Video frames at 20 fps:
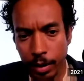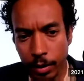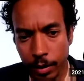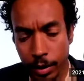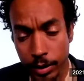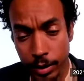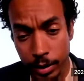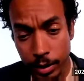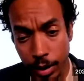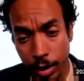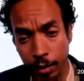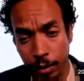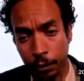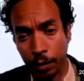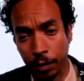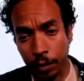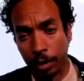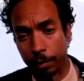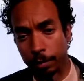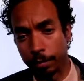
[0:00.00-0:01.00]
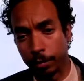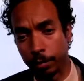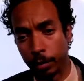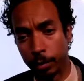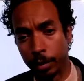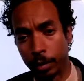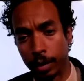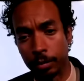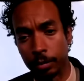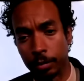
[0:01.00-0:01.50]
This is a lot of fun for
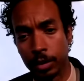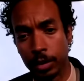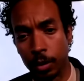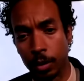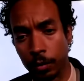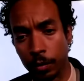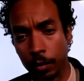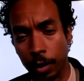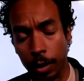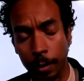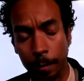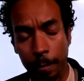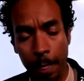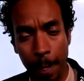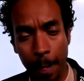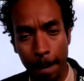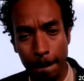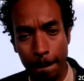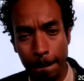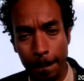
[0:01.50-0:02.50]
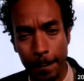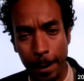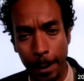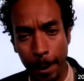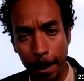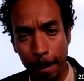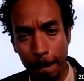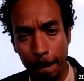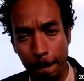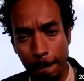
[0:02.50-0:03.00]
me so far.
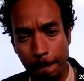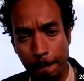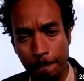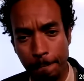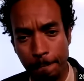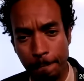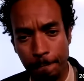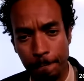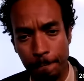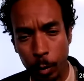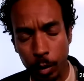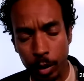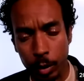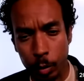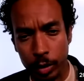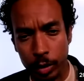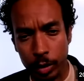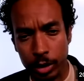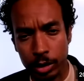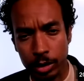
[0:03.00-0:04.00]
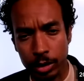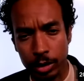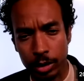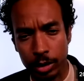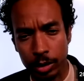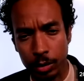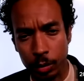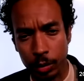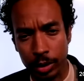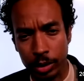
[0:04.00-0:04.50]
What a
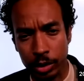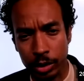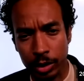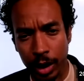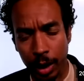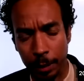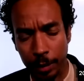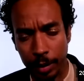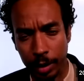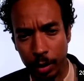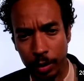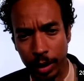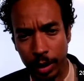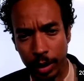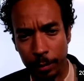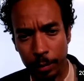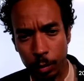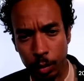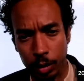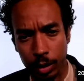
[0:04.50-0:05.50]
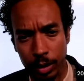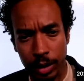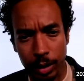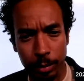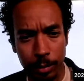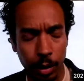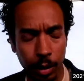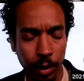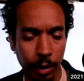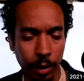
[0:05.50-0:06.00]
rich topic. Okay, we'll keep
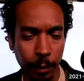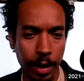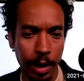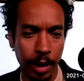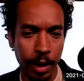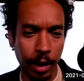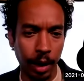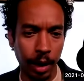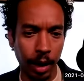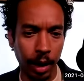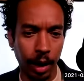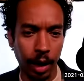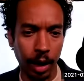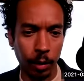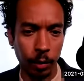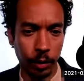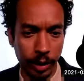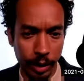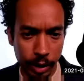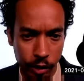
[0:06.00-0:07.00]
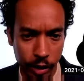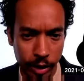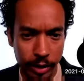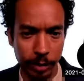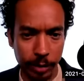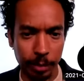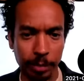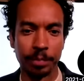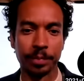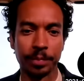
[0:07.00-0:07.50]
going. Rita
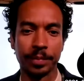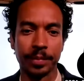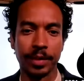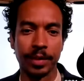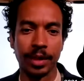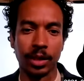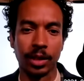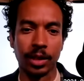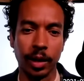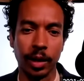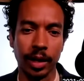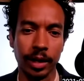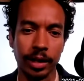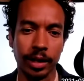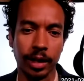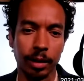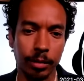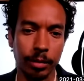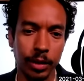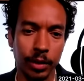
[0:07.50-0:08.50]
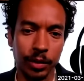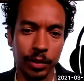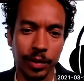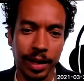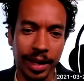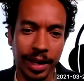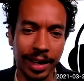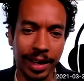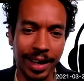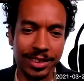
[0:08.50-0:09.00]
Chisholm, go ahead and unmute
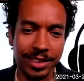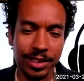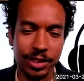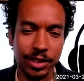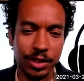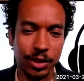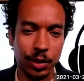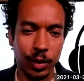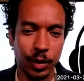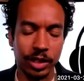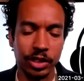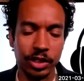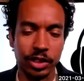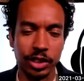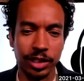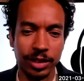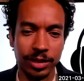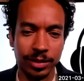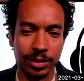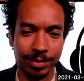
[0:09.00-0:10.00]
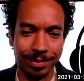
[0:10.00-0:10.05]
and ask us your question.